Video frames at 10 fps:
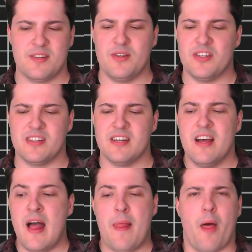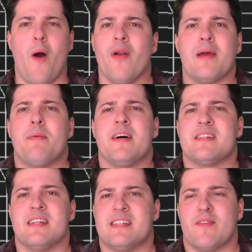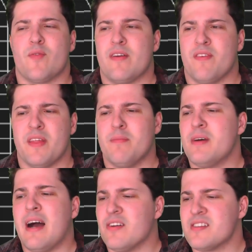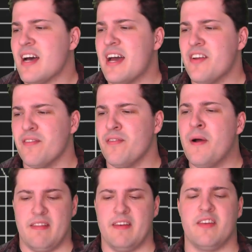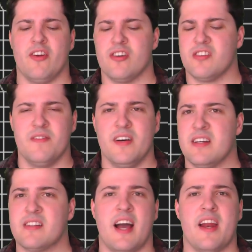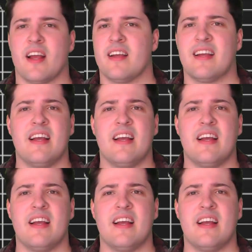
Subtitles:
Sewage is the only person that's ever written for them outside of the Denossiverse kind of